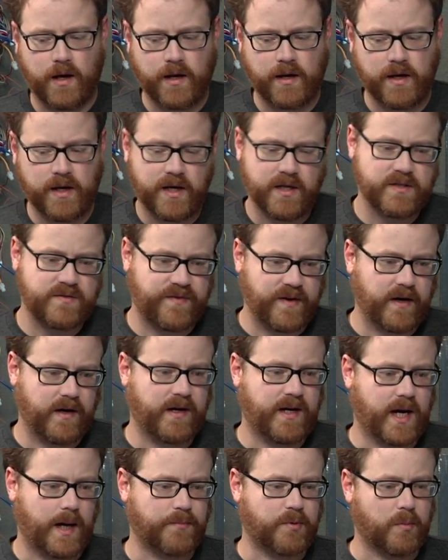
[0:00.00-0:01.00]
It is
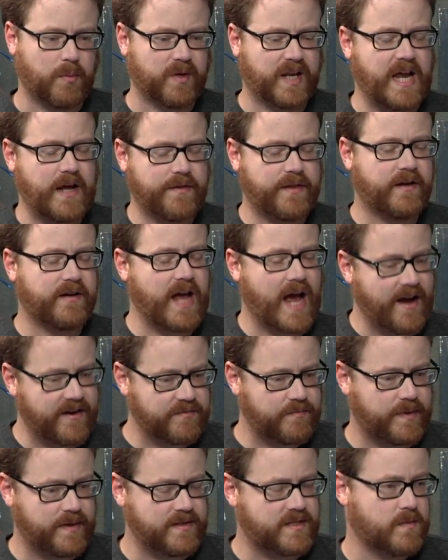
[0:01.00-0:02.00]
very comparable. Now, there
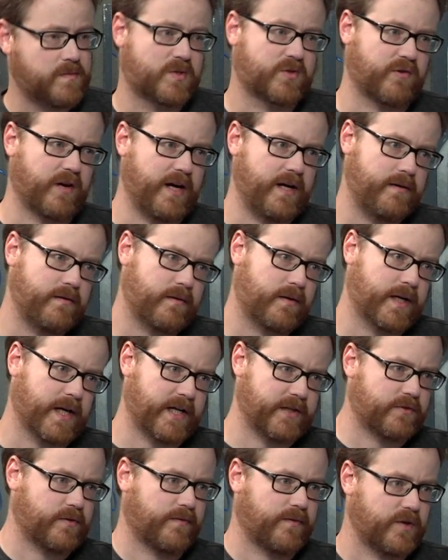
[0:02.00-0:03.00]
has been some screen
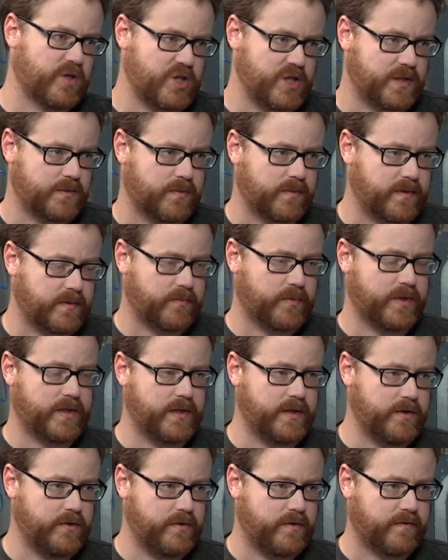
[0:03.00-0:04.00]
controversies with
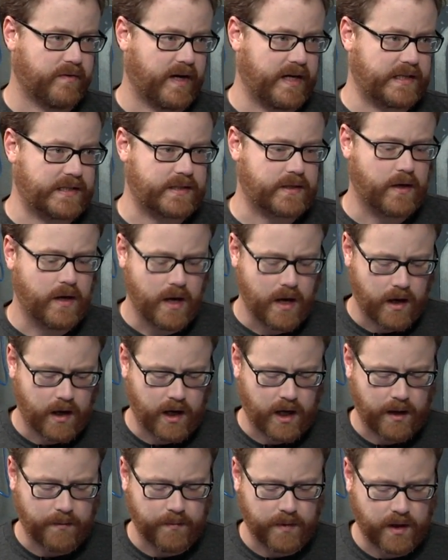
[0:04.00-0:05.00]
the new device.
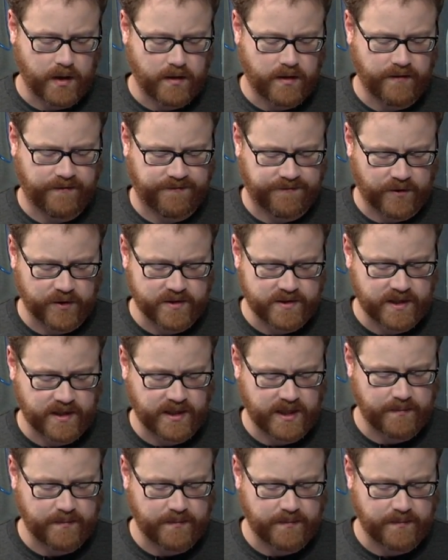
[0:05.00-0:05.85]
Um, the first thing